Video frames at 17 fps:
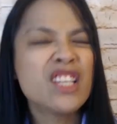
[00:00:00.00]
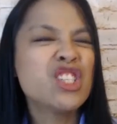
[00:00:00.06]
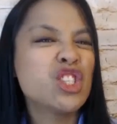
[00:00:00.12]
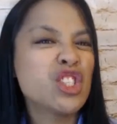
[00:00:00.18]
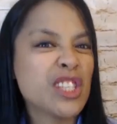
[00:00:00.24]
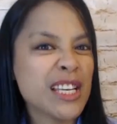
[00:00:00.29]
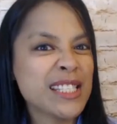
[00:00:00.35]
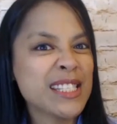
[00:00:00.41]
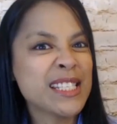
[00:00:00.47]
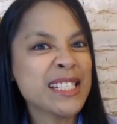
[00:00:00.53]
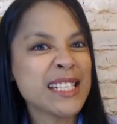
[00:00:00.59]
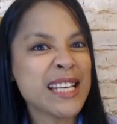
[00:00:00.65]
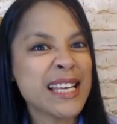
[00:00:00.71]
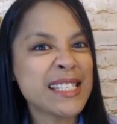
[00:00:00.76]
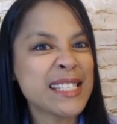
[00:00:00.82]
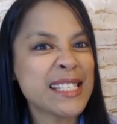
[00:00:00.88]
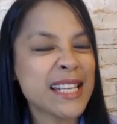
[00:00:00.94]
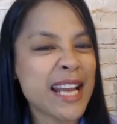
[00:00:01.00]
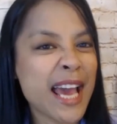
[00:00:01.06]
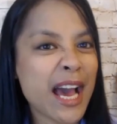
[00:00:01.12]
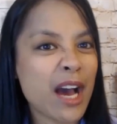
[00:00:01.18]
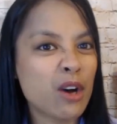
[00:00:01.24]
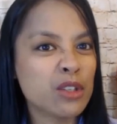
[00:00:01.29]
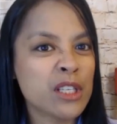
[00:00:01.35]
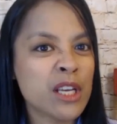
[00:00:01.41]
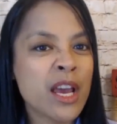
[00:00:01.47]
just to test it
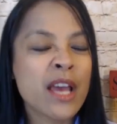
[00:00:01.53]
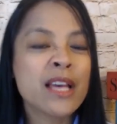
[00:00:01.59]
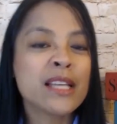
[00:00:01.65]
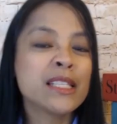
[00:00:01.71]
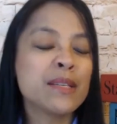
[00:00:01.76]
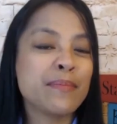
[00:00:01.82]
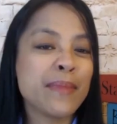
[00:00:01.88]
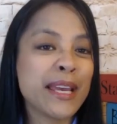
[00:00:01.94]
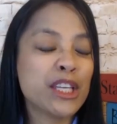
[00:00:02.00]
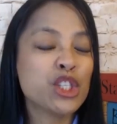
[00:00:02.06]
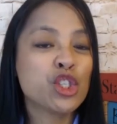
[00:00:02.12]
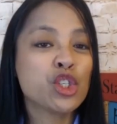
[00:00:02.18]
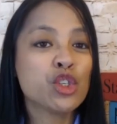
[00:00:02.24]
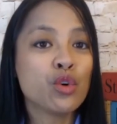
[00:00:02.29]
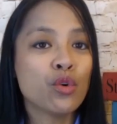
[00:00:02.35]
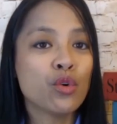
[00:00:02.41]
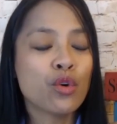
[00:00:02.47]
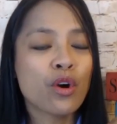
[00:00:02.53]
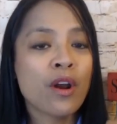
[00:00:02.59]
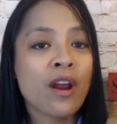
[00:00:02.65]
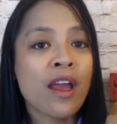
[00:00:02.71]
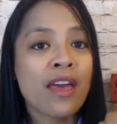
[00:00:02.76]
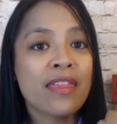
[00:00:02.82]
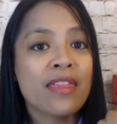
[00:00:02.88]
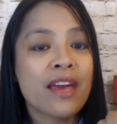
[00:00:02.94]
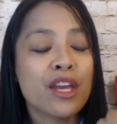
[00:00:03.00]
out, to make sure
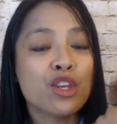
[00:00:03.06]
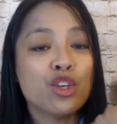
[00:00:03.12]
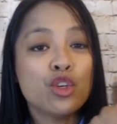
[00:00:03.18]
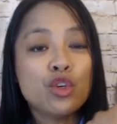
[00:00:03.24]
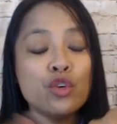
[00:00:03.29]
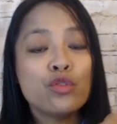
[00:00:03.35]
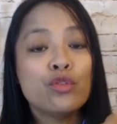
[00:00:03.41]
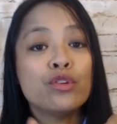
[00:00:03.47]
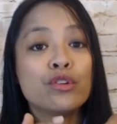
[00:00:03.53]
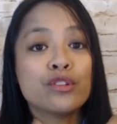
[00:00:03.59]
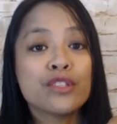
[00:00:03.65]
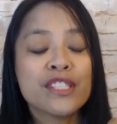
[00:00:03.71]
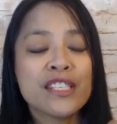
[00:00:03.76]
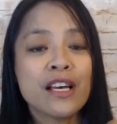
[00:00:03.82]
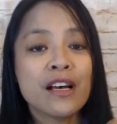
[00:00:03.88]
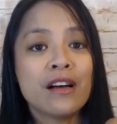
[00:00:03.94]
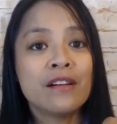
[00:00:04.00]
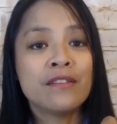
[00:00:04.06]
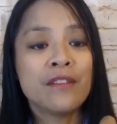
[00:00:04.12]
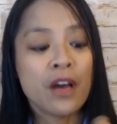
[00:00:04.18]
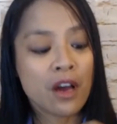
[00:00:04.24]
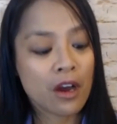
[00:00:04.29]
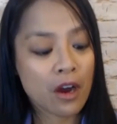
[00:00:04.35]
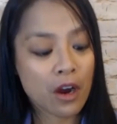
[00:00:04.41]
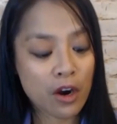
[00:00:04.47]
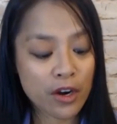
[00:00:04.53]
that you yourself
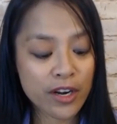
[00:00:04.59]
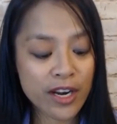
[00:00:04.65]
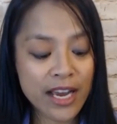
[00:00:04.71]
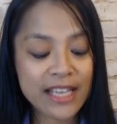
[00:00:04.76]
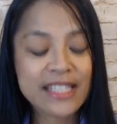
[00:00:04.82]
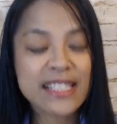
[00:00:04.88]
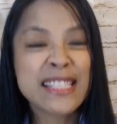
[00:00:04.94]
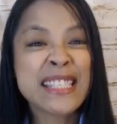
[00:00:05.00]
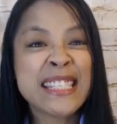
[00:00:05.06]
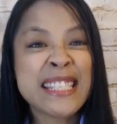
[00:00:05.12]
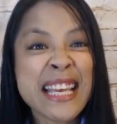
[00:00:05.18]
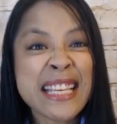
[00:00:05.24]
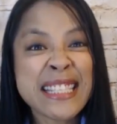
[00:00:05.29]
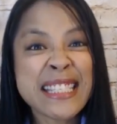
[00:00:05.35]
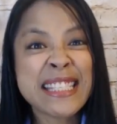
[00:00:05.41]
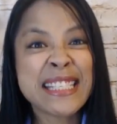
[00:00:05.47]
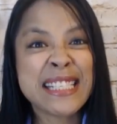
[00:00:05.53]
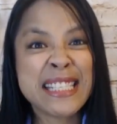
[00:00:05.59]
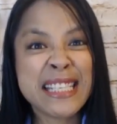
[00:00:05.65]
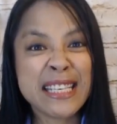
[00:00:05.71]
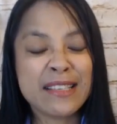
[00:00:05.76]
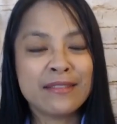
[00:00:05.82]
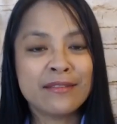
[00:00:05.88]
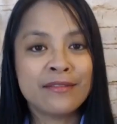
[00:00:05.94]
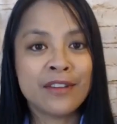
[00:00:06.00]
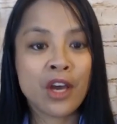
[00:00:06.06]
are not
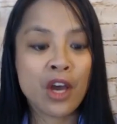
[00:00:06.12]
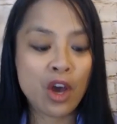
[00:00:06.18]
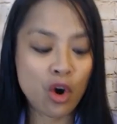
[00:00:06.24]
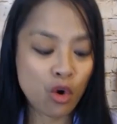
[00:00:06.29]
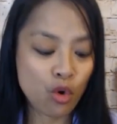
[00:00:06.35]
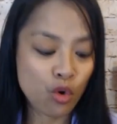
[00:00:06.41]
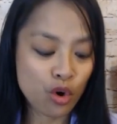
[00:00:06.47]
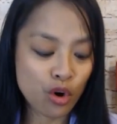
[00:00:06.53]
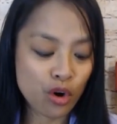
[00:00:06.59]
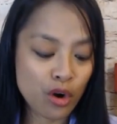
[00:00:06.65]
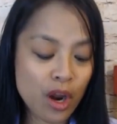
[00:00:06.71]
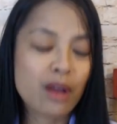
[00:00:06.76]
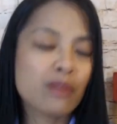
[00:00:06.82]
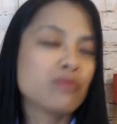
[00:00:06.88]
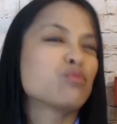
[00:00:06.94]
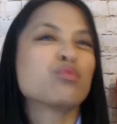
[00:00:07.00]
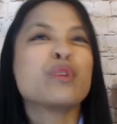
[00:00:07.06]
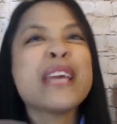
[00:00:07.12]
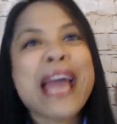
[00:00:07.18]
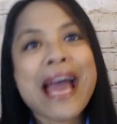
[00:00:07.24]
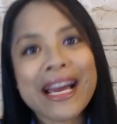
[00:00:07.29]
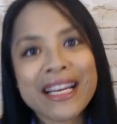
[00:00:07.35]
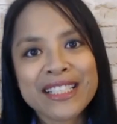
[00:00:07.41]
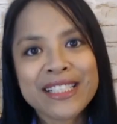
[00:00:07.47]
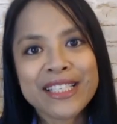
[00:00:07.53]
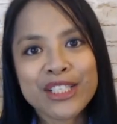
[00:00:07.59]
sensitive or
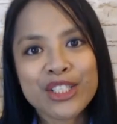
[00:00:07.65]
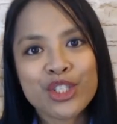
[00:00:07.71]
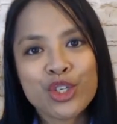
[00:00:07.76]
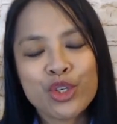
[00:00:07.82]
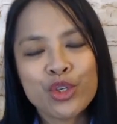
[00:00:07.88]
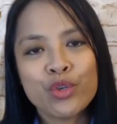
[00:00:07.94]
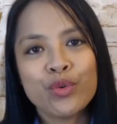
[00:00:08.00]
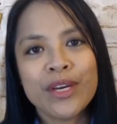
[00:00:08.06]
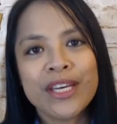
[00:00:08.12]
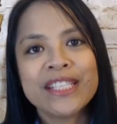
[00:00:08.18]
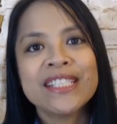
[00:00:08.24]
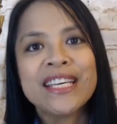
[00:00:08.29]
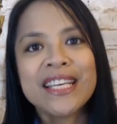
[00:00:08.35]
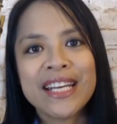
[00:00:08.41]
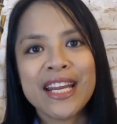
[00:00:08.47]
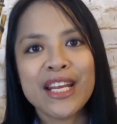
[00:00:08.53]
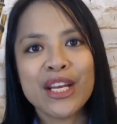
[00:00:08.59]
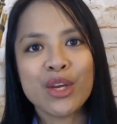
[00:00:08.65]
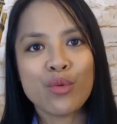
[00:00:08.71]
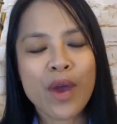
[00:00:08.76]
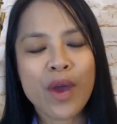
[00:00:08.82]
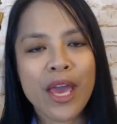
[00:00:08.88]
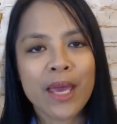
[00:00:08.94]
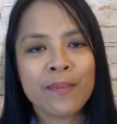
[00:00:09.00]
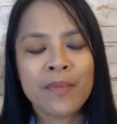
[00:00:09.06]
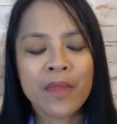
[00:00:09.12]
reacting to it in any
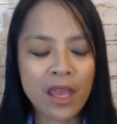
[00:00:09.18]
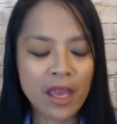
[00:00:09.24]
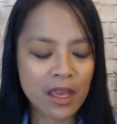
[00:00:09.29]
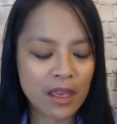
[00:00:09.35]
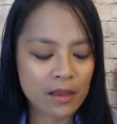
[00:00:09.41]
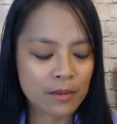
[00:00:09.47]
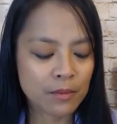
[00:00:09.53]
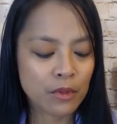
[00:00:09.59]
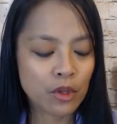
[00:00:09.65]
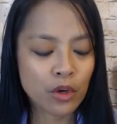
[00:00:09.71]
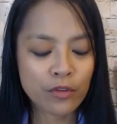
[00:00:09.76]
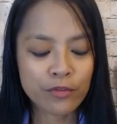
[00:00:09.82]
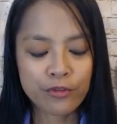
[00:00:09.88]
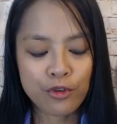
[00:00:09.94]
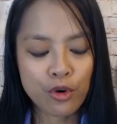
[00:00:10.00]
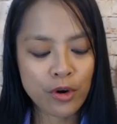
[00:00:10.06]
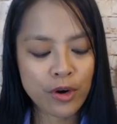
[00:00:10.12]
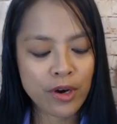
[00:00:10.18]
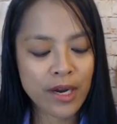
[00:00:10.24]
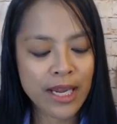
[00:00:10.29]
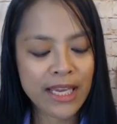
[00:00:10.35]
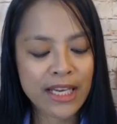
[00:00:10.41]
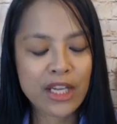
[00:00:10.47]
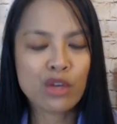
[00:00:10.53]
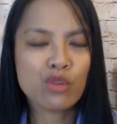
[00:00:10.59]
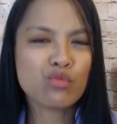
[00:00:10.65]
way. Look for
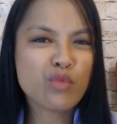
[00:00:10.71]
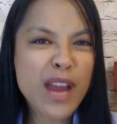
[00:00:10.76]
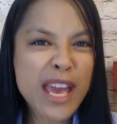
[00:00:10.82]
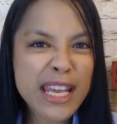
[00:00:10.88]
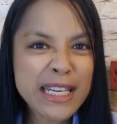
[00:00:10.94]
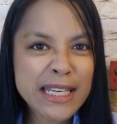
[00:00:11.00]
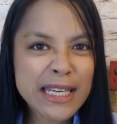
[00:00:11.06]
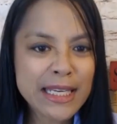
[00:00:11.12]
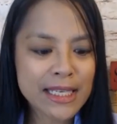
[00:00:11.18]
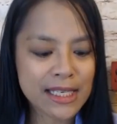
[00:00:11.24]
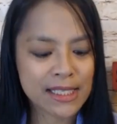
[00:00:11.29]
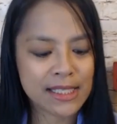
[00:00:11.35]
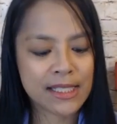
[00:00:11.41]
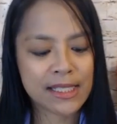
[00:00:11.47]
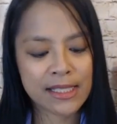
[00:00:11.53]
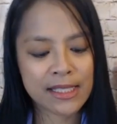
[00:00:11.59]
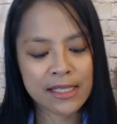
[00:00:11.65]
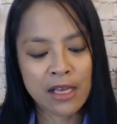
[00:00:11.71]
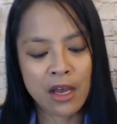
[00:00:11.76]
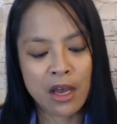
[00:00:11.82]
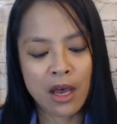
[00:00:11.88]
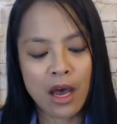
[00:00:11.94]
any redness,